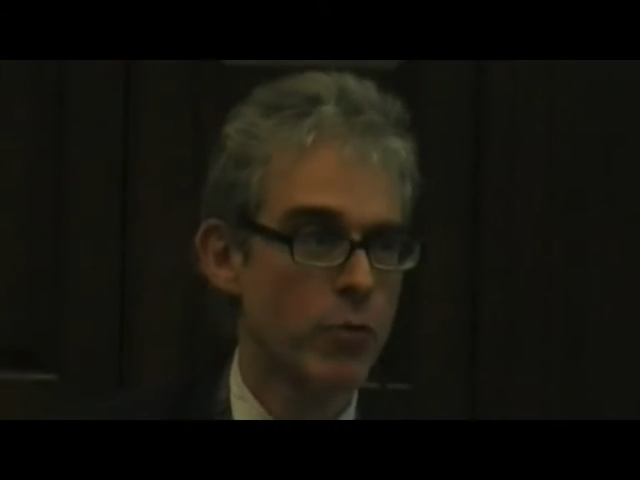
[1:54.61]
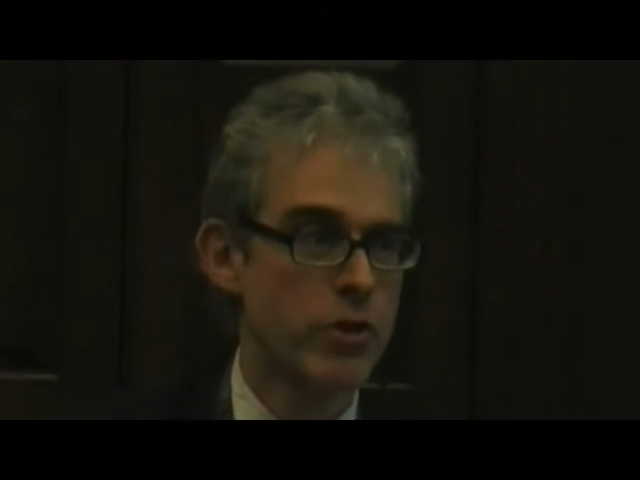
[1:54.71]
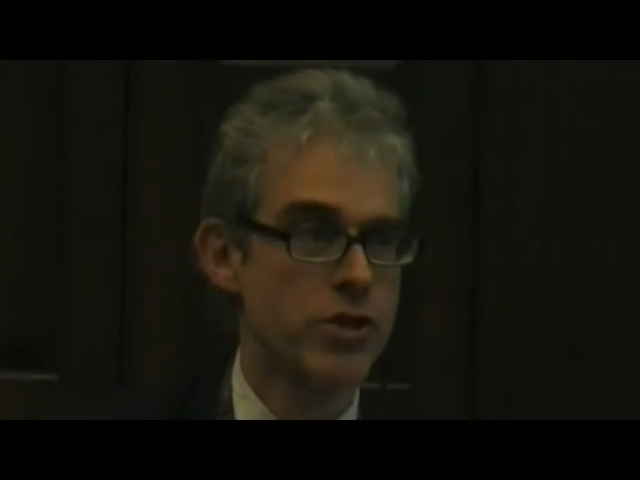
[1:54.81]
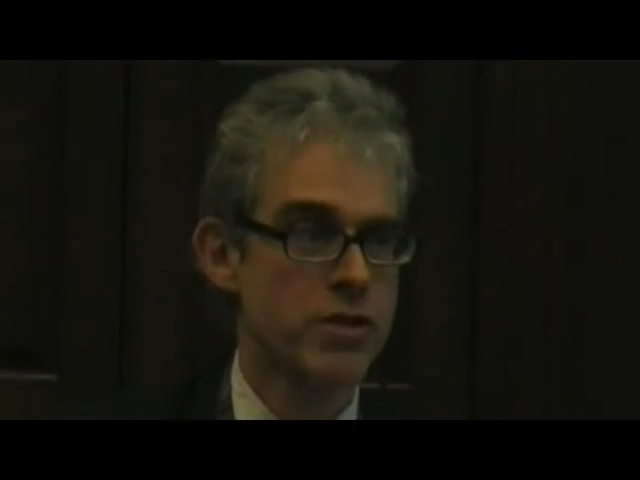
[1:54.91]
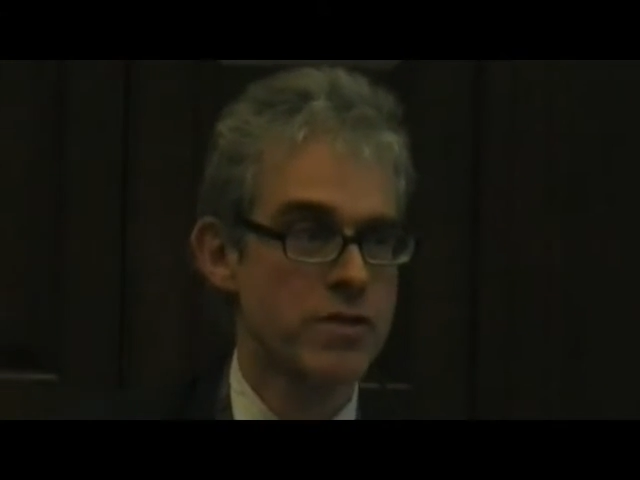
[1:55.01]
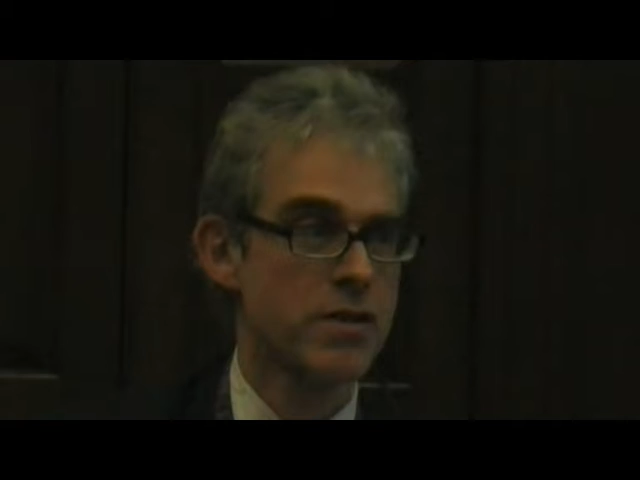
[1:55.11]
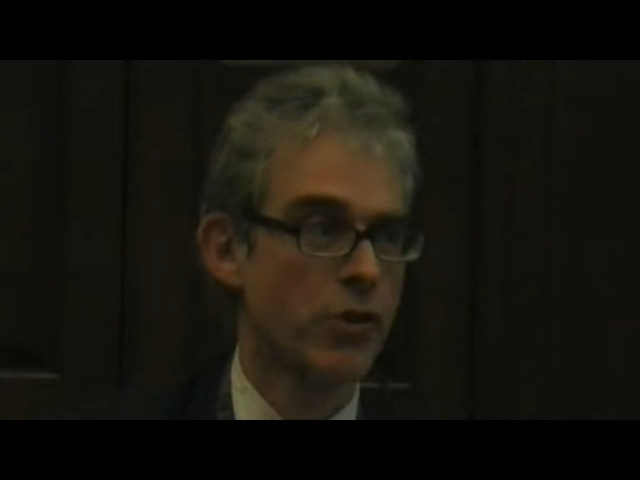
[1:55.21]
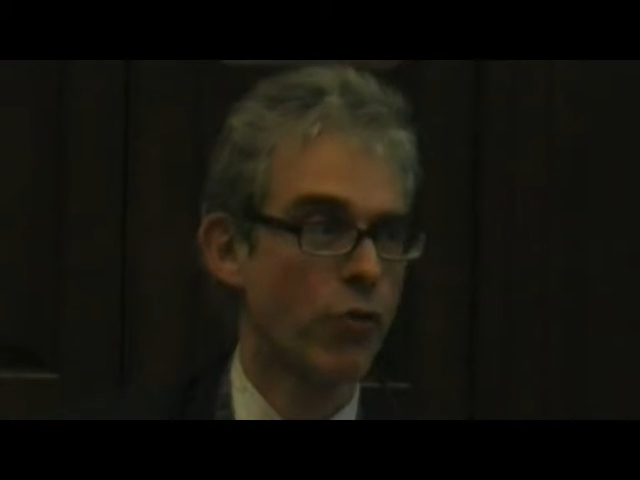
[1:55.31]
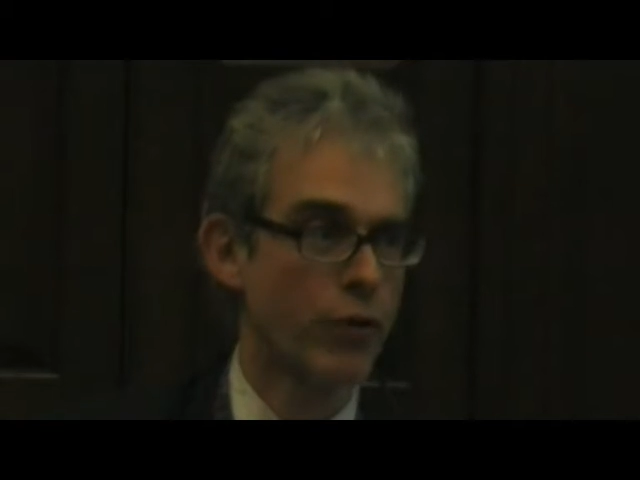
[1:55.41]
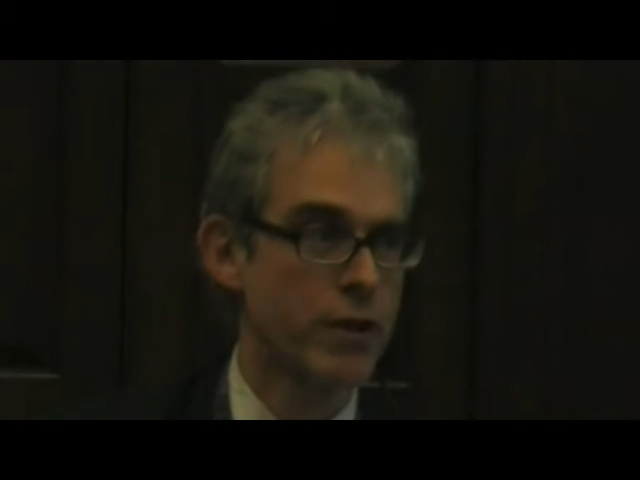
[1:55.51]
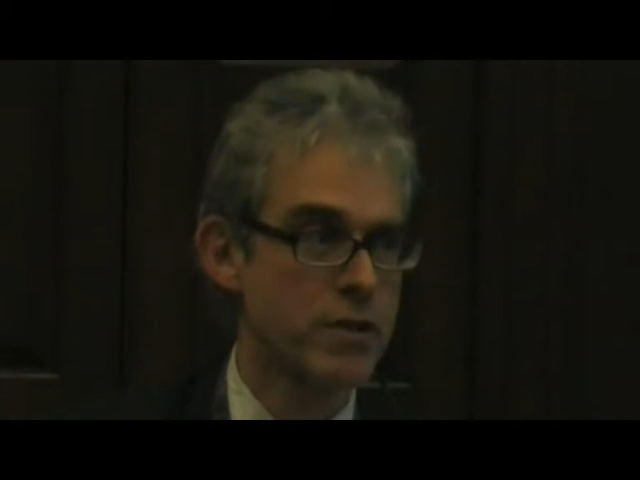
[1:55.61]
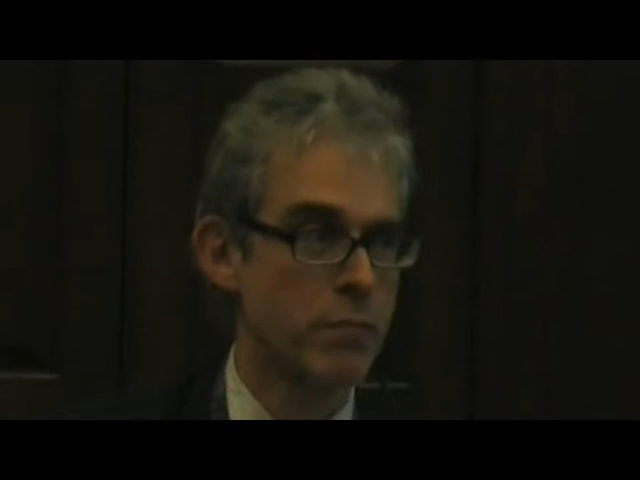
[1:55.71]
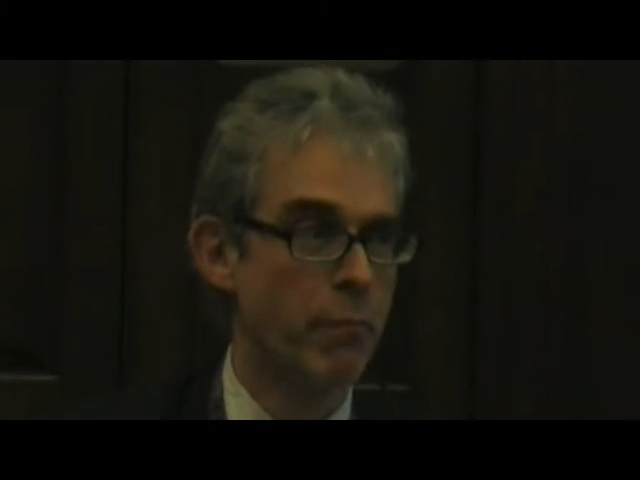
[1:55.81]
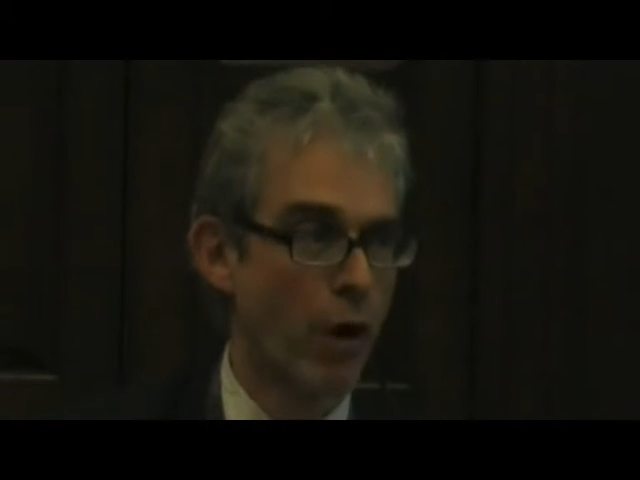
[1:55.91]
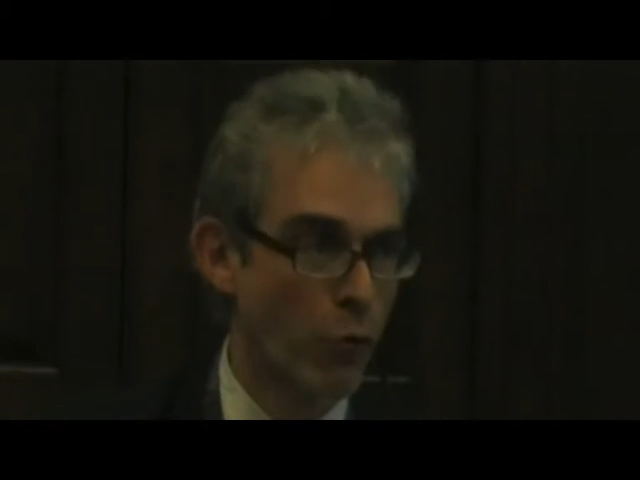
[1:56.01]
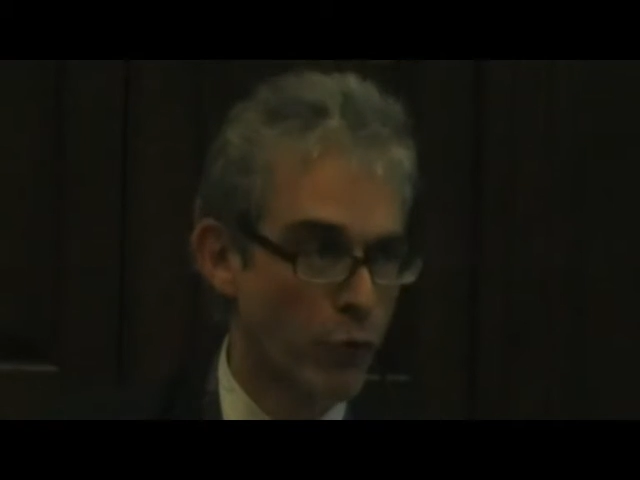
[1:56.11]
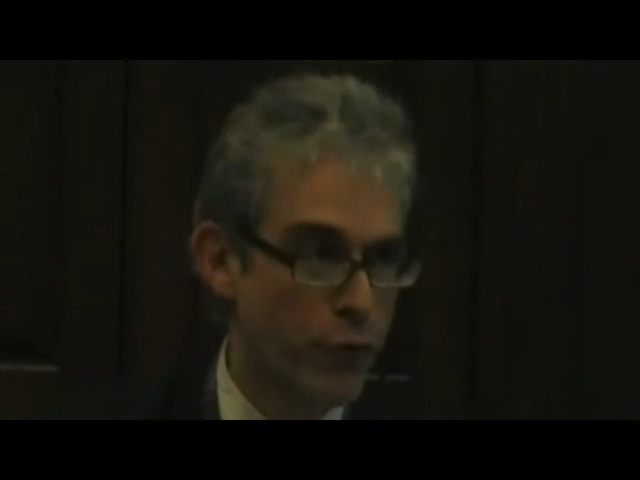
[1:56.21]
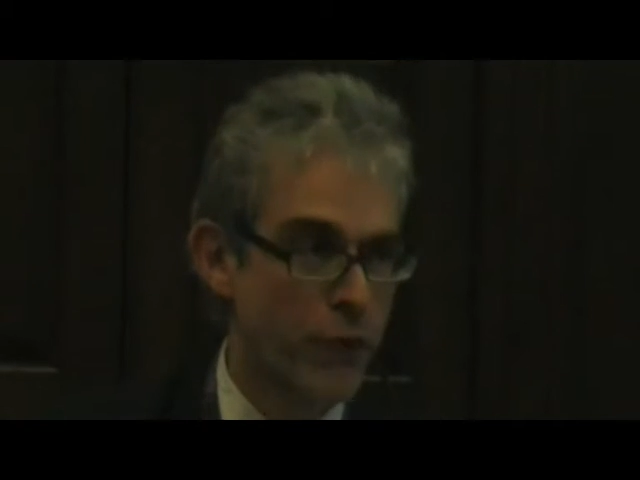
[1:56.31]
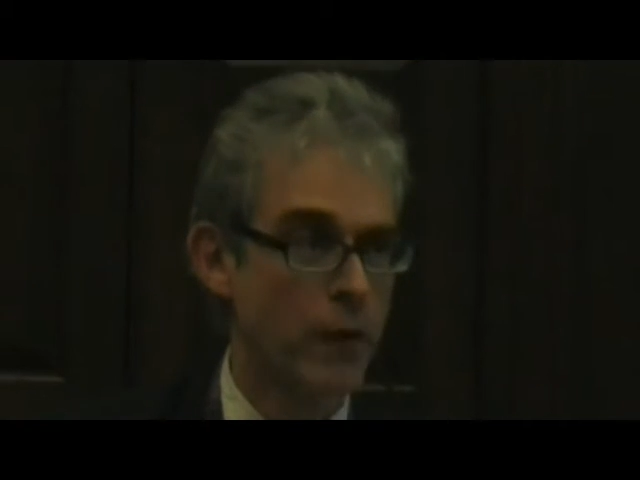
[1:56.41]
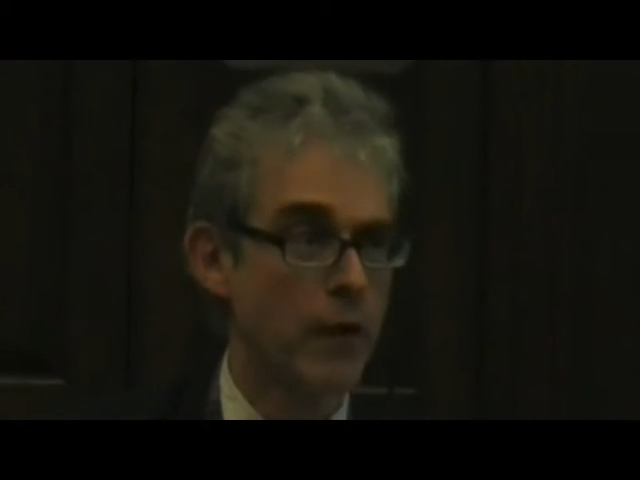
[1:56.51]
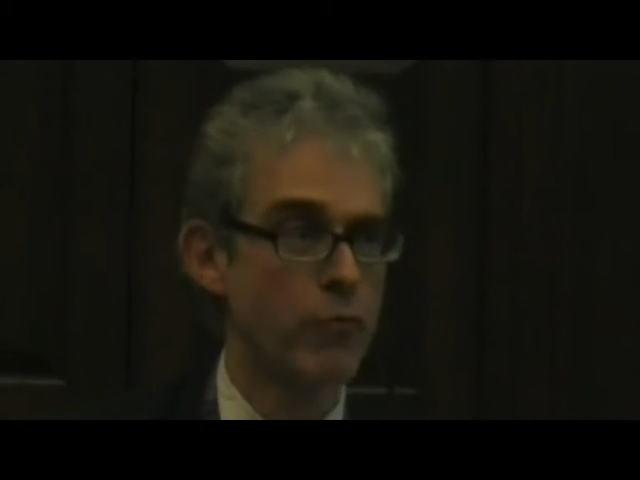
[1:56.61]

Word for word: which is, according to both the